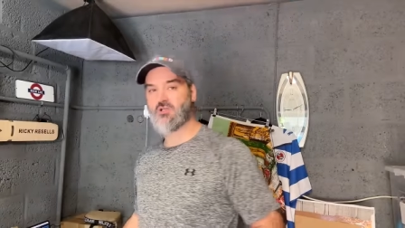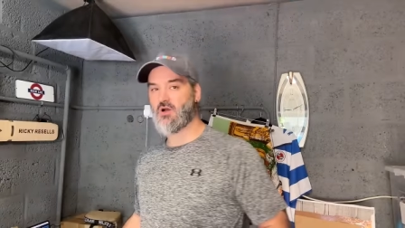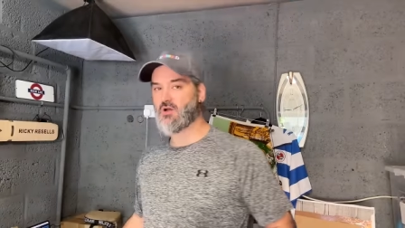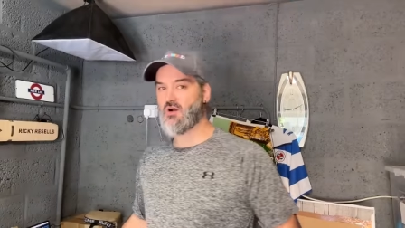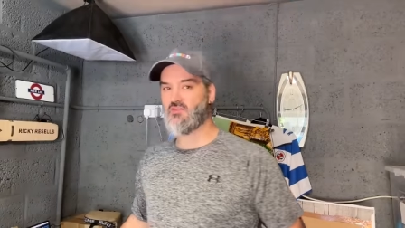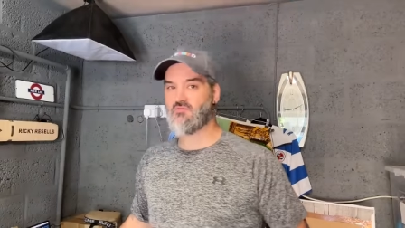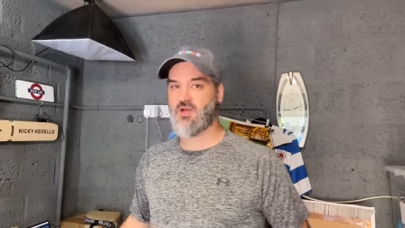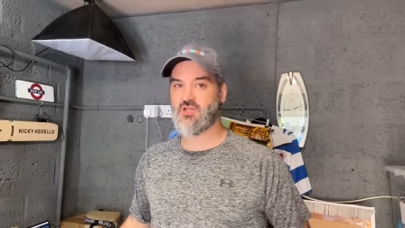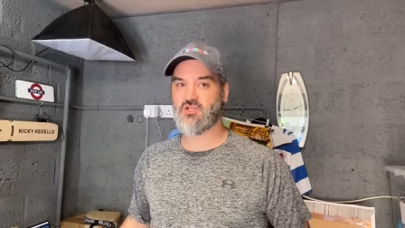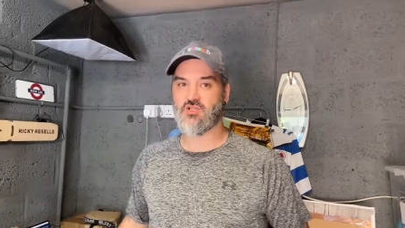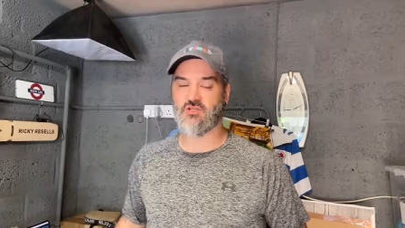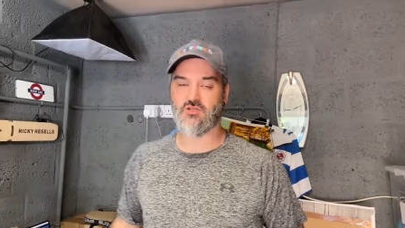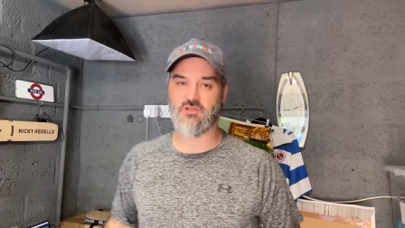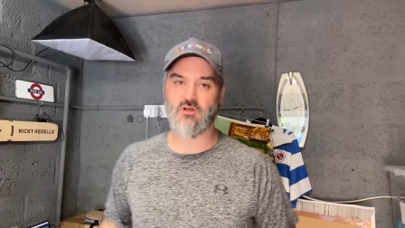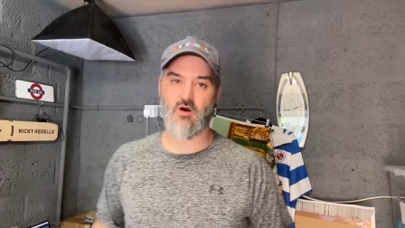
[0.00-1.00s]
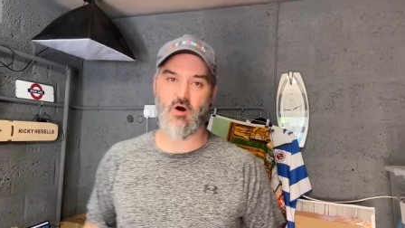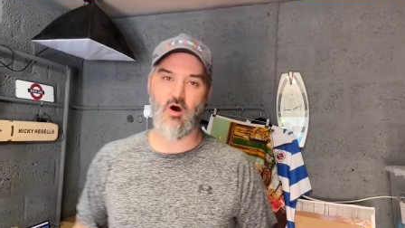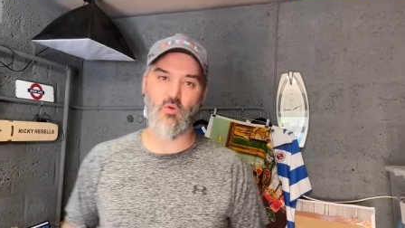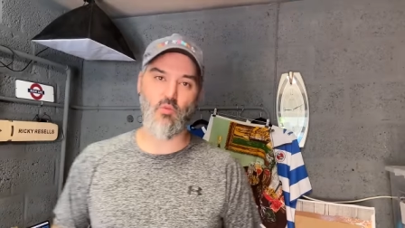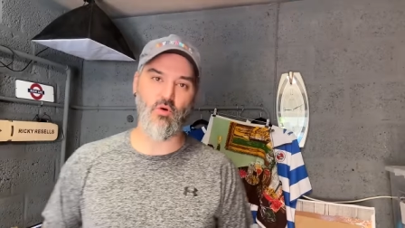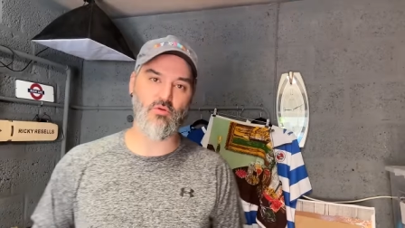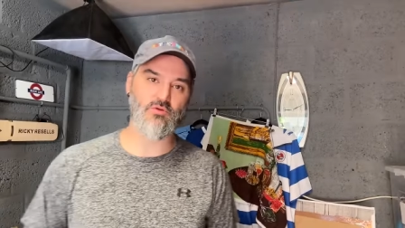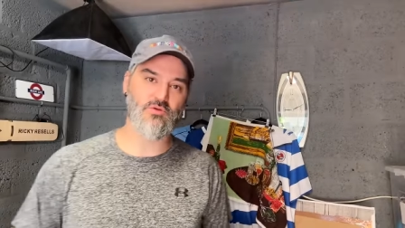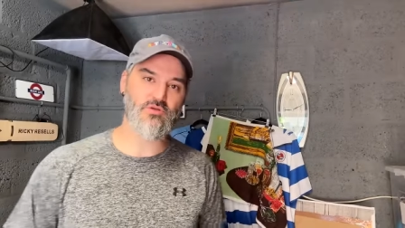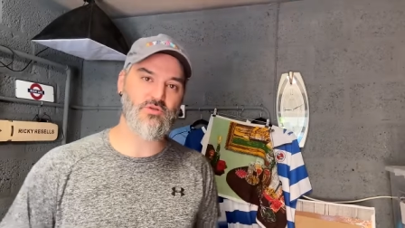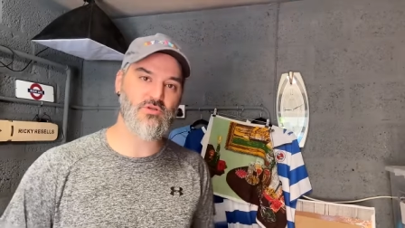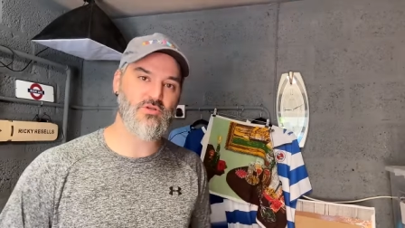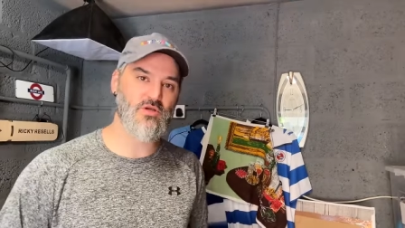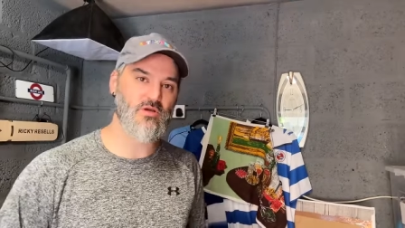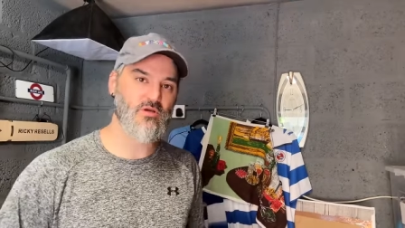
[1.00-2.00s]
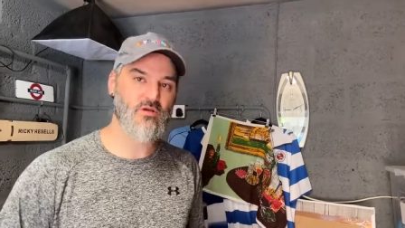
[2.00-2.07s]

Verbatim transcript: like I've mentioned, I want...